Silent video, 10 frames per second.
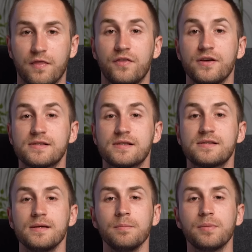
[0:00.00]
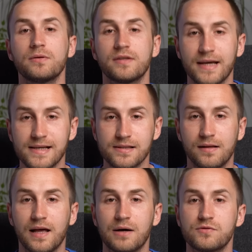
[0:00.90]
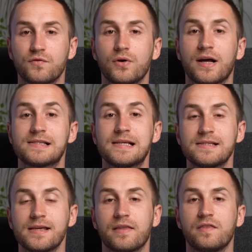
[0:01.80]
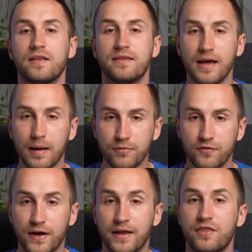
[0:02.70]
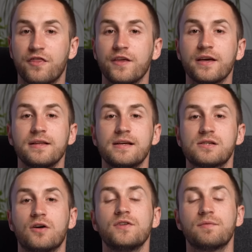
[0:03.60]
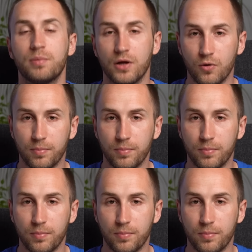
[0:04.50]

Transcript: This simple test allows for assessing the depth and thickness of the plow